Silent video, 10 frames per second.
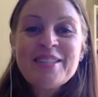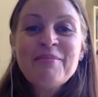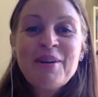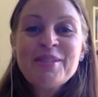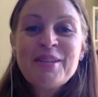
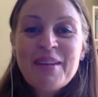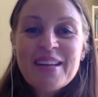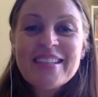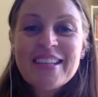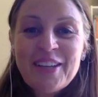most
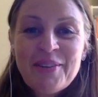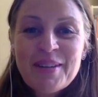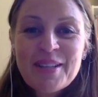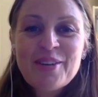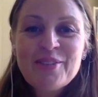amazing
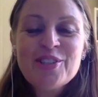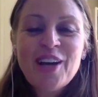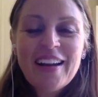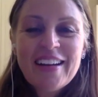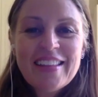human. So
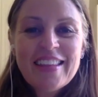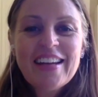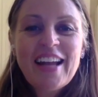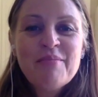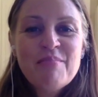Jonathan
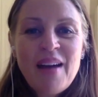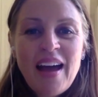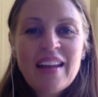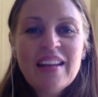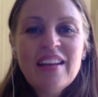and I
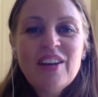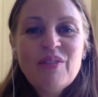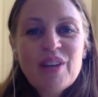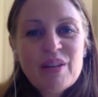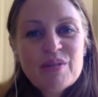met
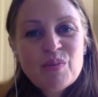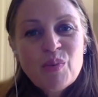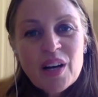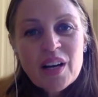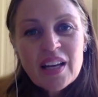when he was
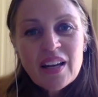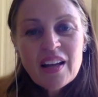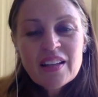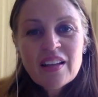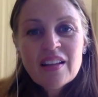working on the